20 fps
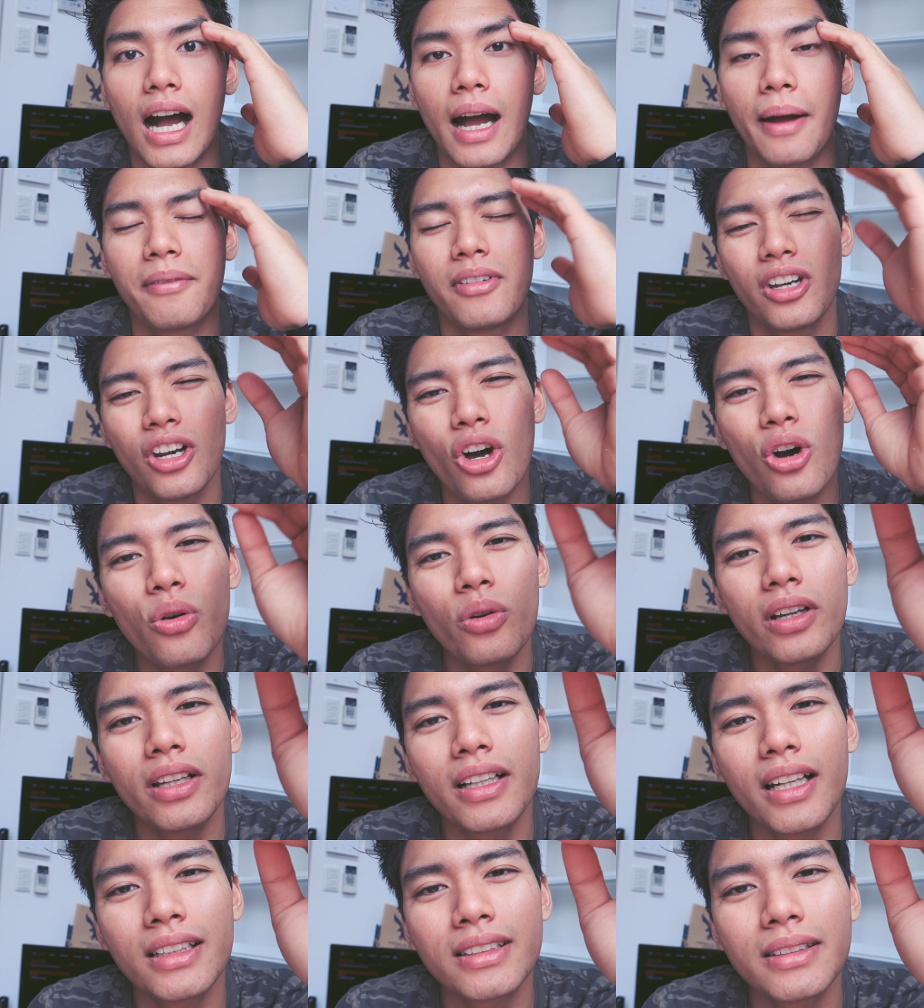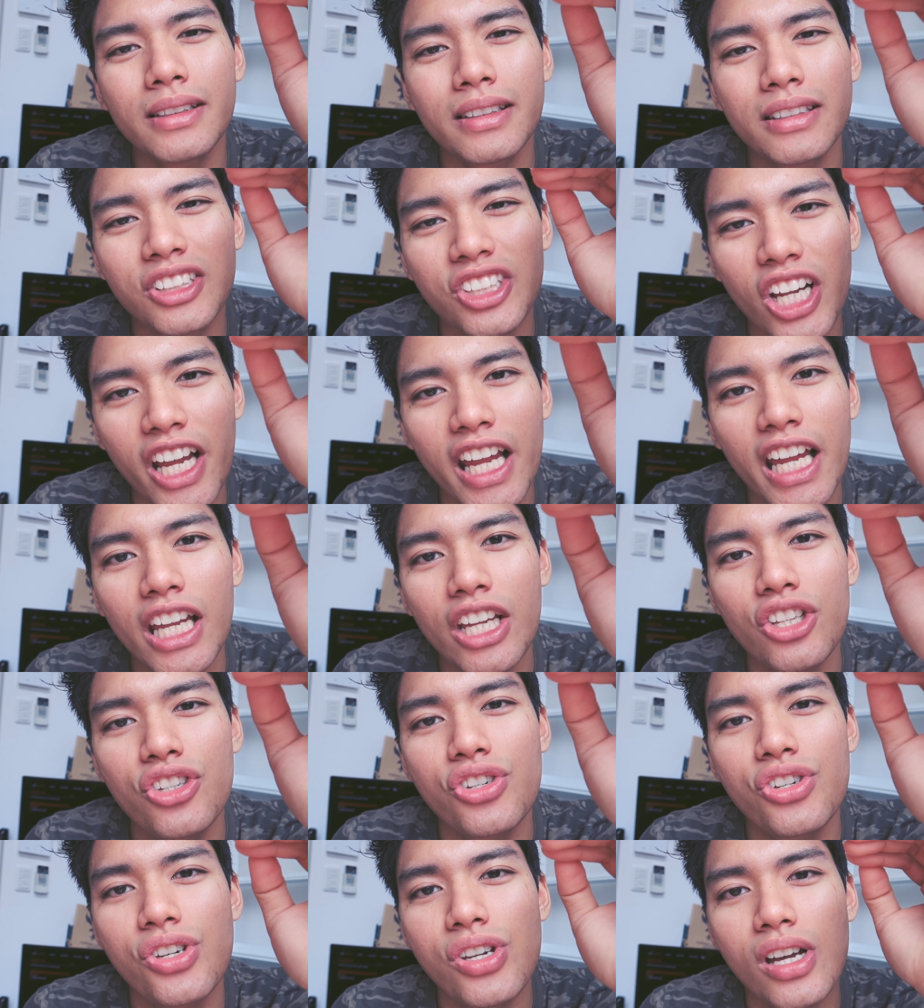I know it doesn't
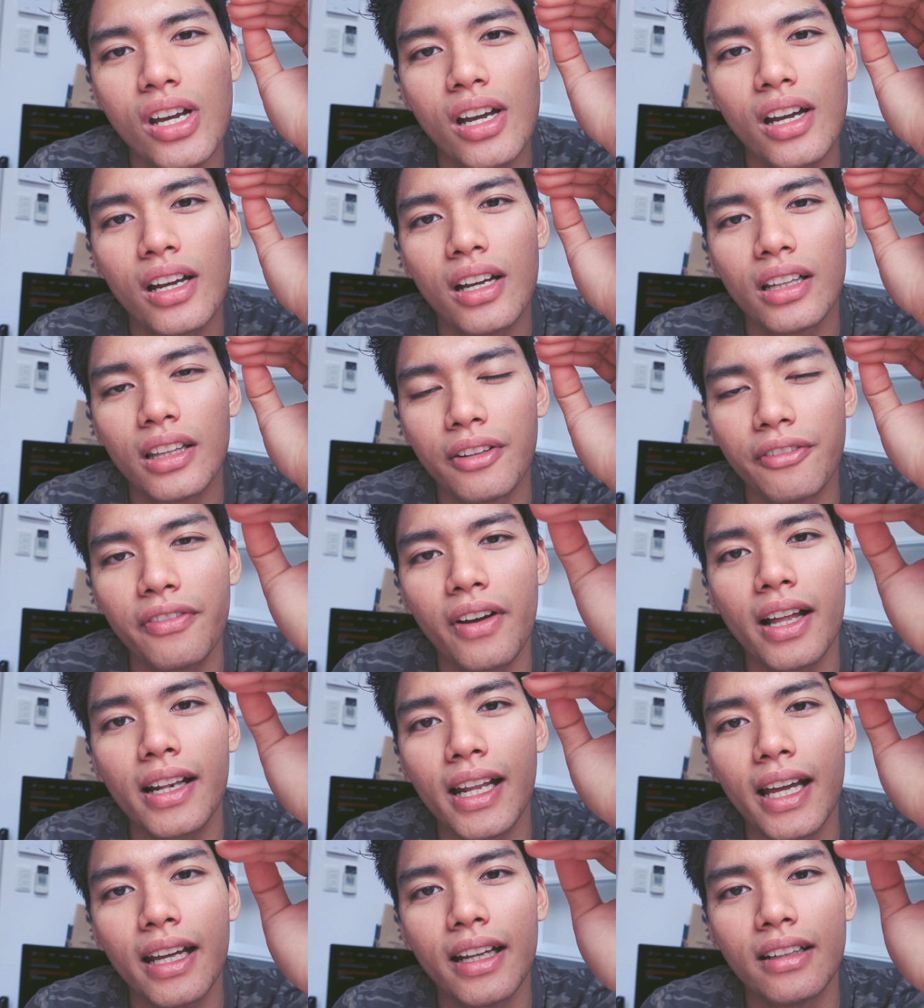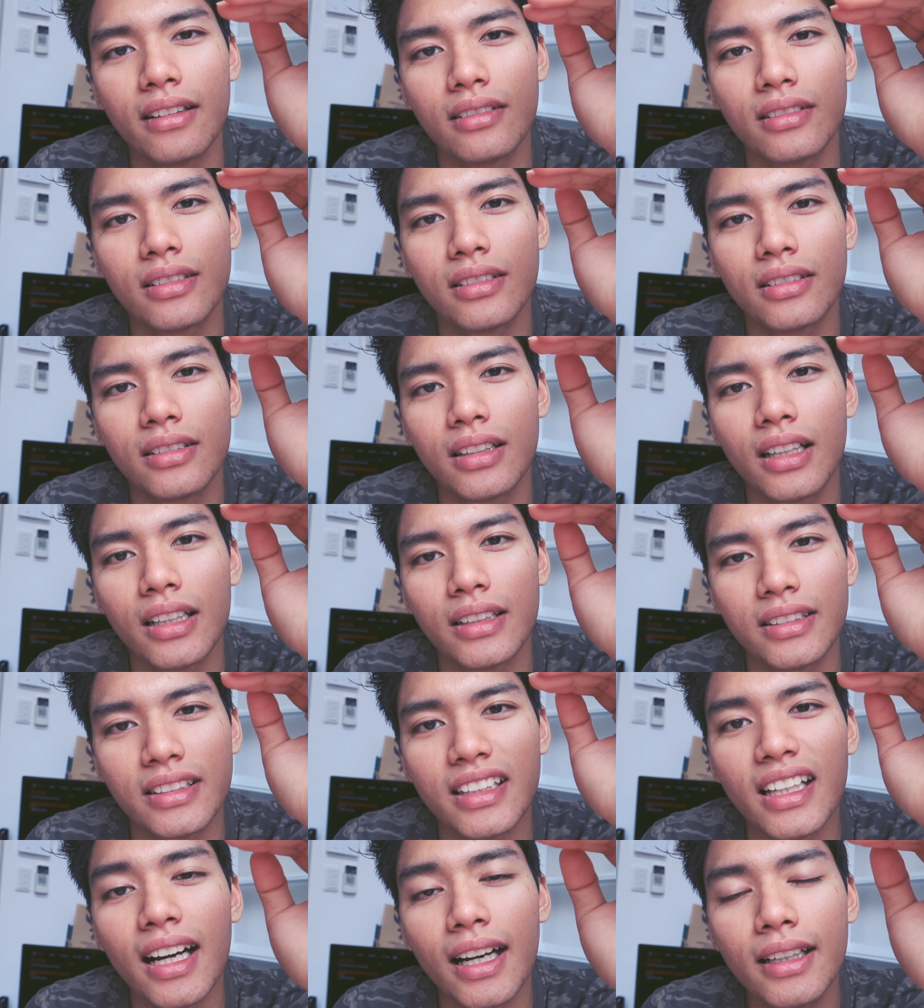change the fact that
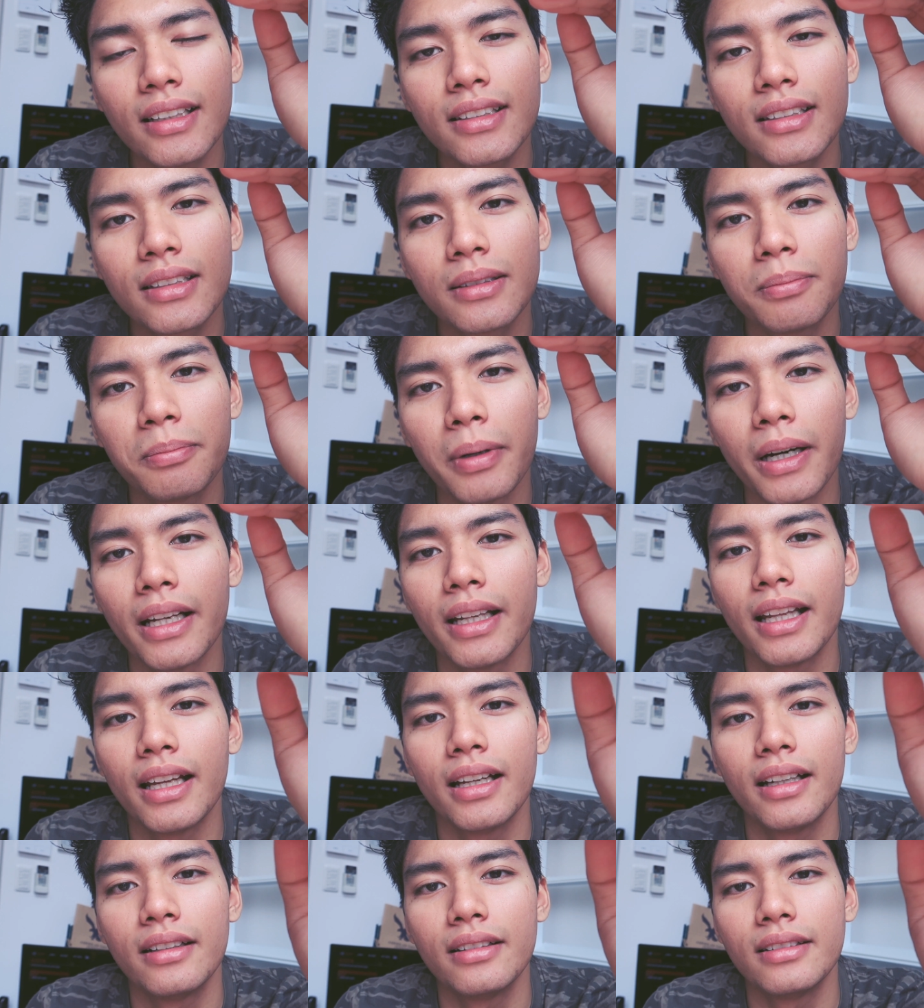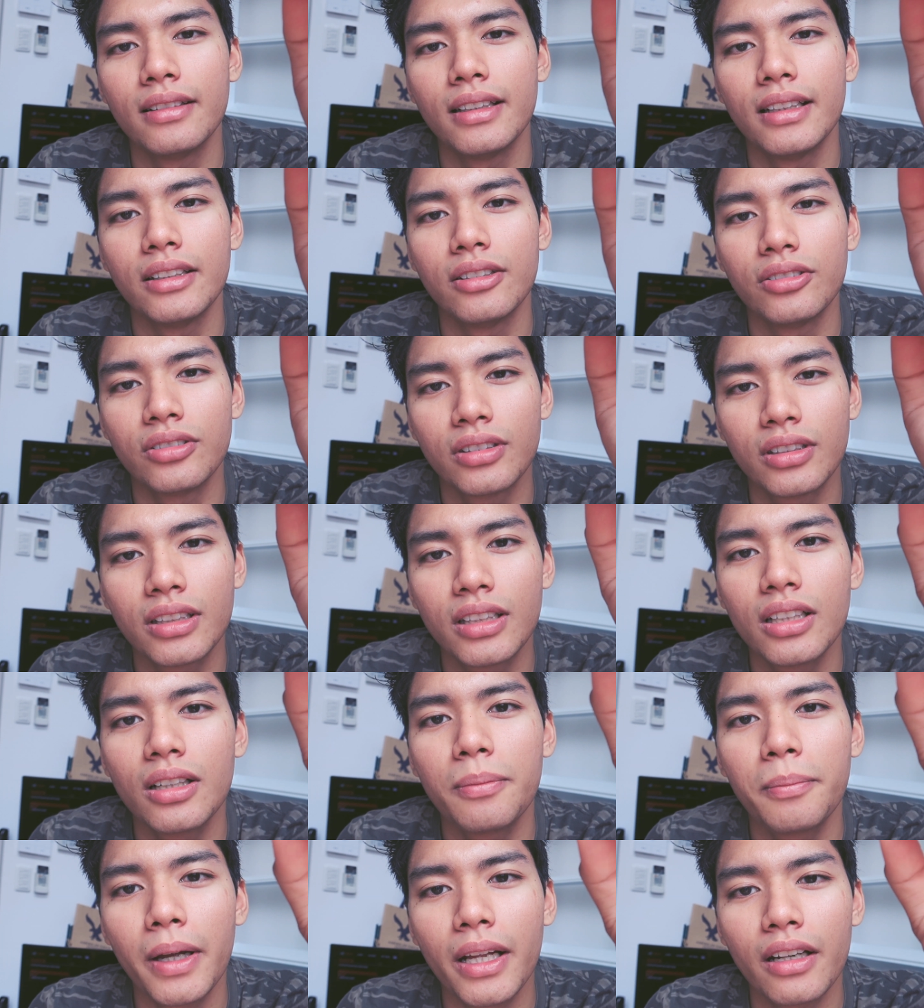there's dust, but then it'll
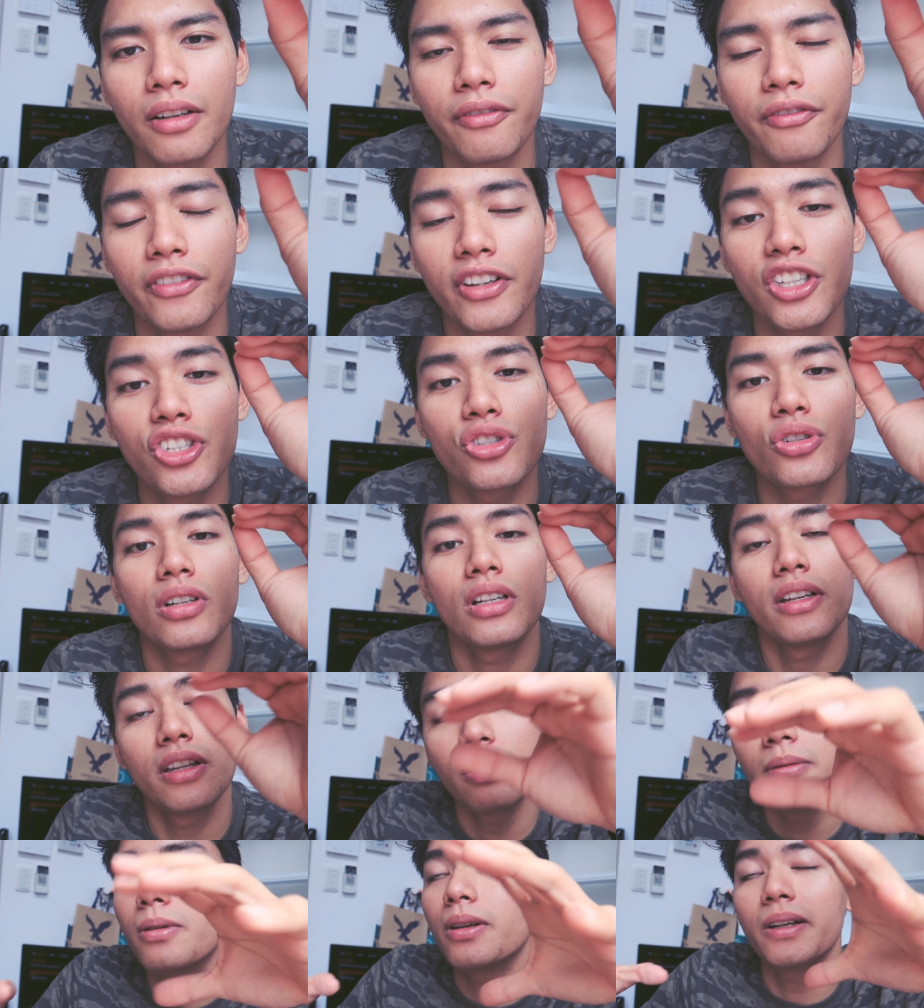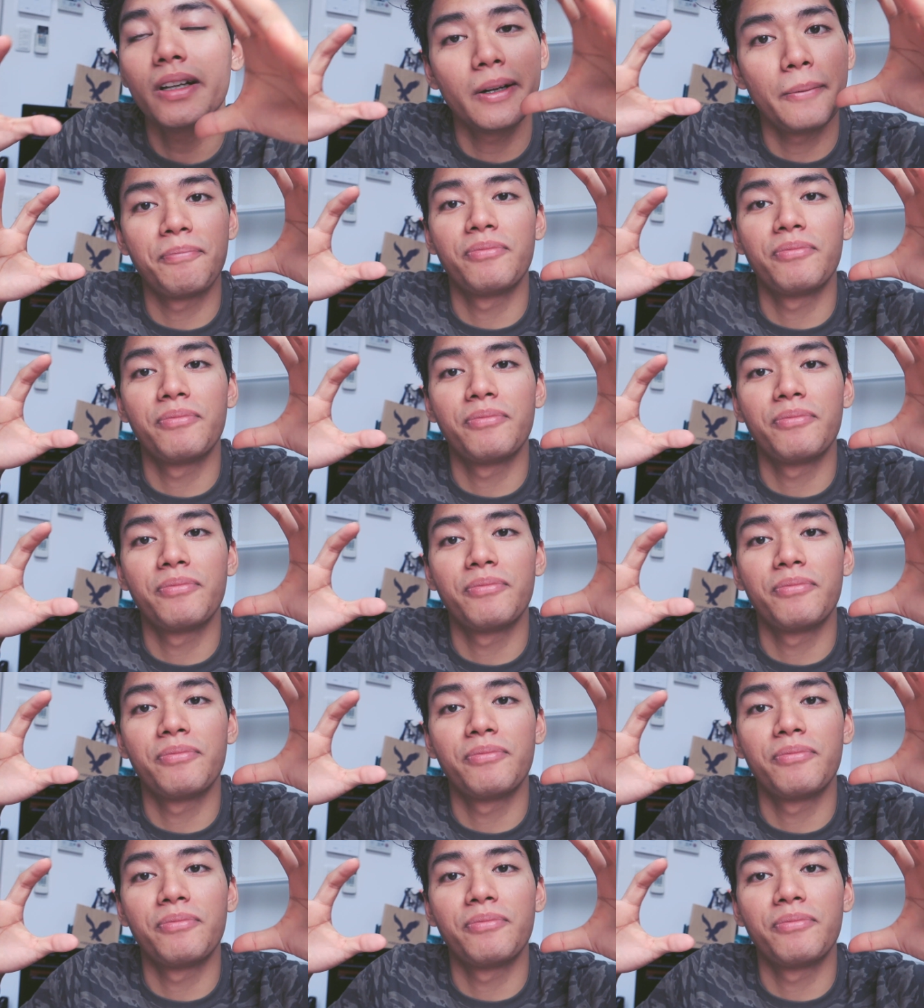still make visually